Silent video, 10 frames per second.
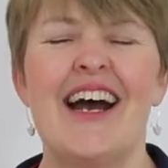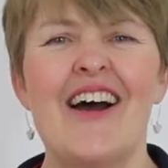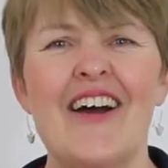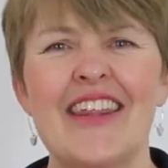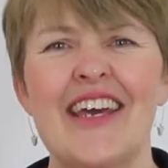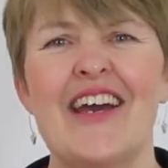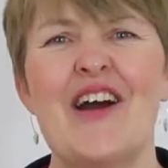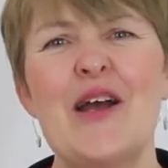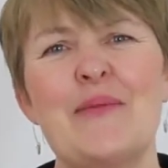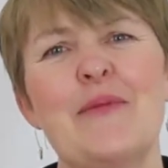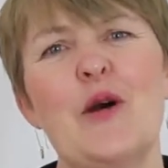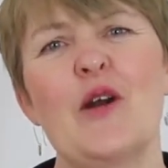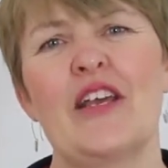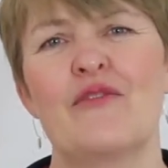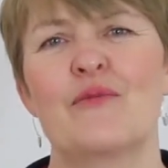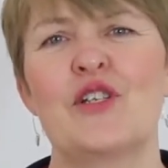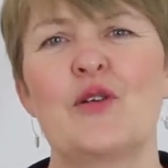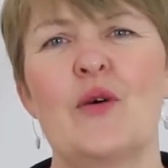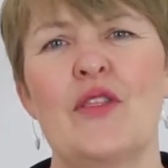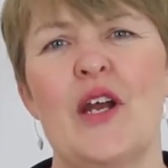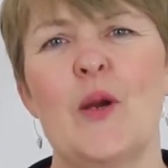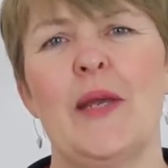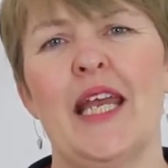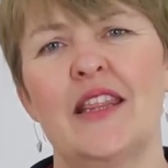Hi there, I'm Emma Holly from Restore Therapy,